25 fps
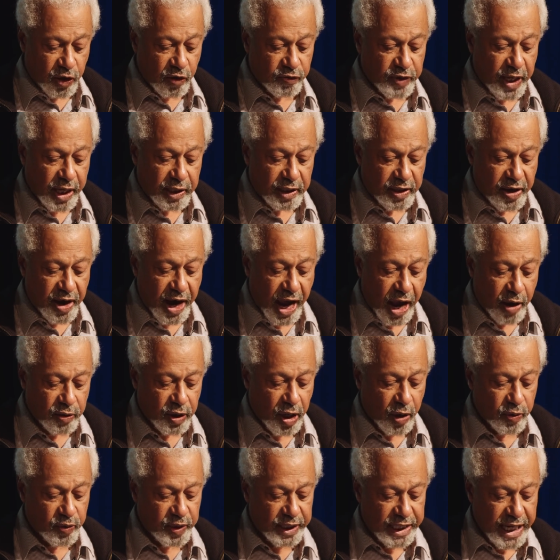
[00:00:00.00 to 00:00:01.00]
look of that
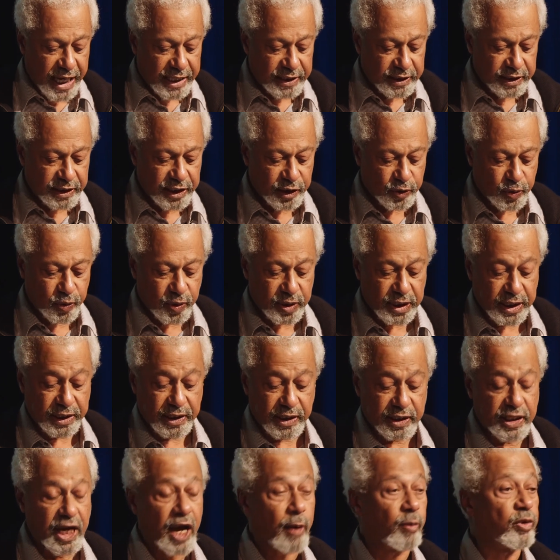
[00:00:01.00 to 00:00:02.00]
crowd, I would guess this was at
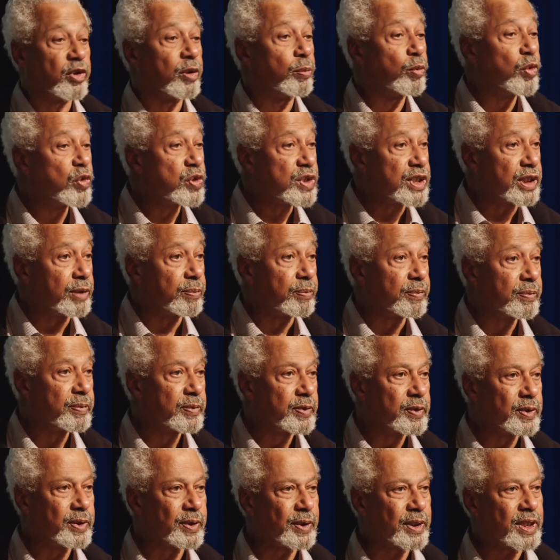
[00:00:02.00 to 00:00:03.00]
the time of the Musim.
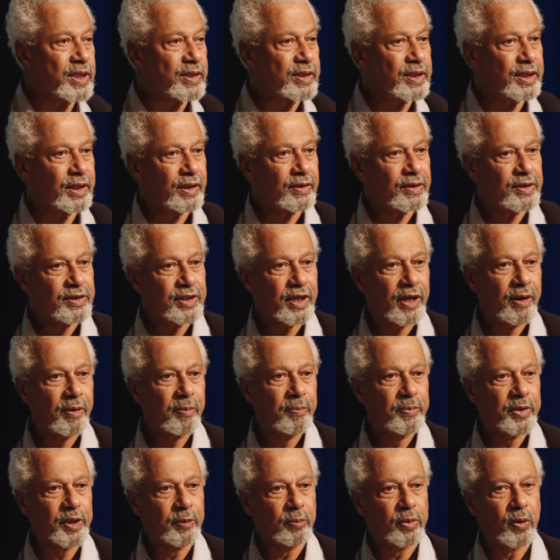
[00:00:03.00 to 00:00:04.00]
You can see these are
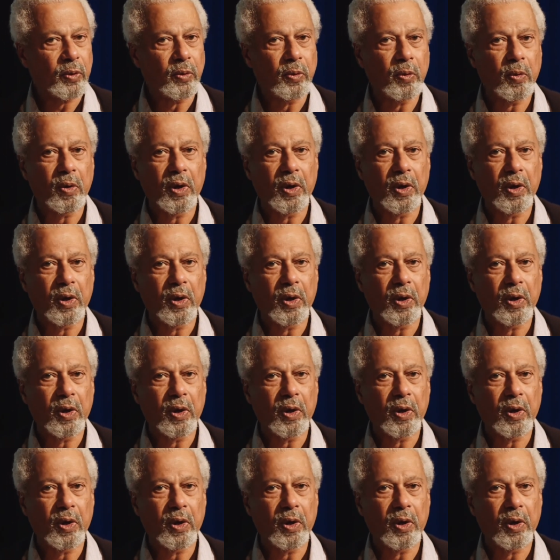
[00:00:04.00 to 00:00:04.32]
people